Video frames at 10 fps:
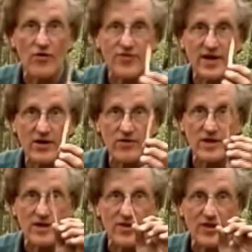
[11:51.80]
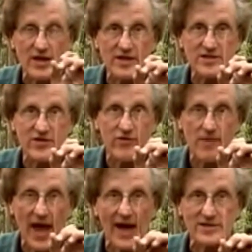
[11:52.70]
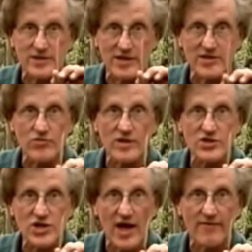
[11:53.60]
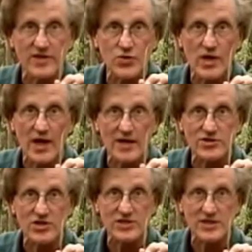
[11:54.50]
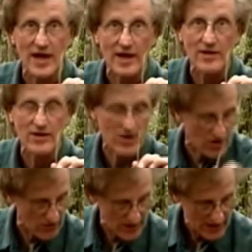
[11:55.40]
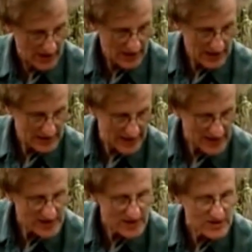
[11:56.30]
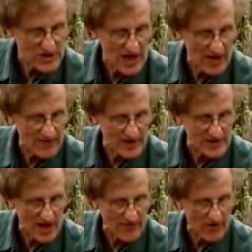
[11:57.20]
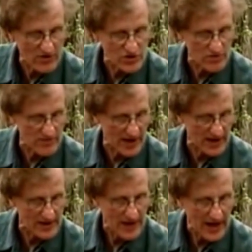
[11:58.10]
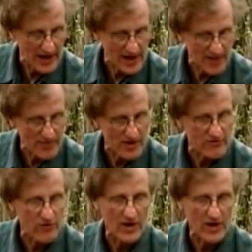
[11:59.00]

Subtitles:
thicker than the thickness of a match. These were the shavings we cut just a second ago. Next to the shavings, I've also made a couple of what